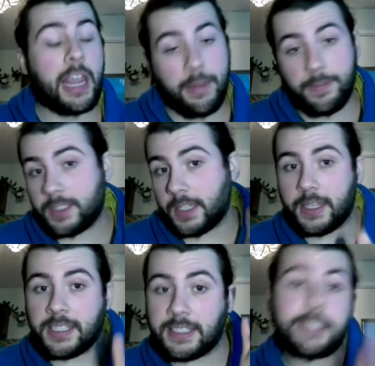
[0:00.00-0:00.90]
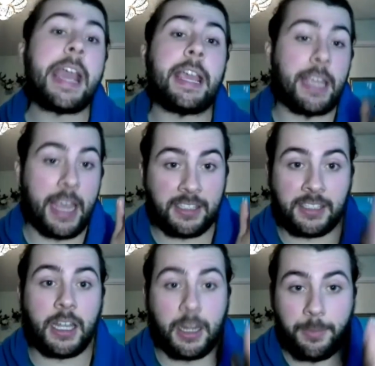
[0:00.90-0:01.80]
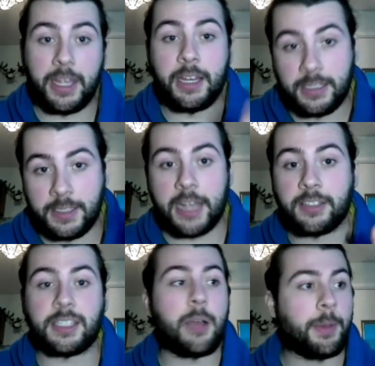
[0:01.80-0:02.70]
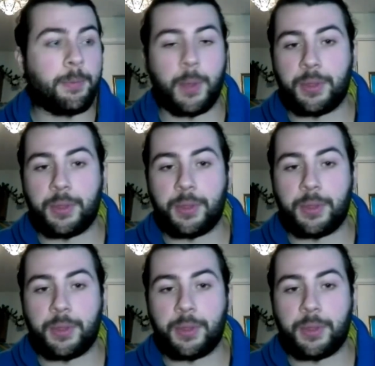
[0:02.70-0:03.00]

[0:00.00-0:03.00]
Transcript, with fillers: Even to this day, it's going to be an intense derby.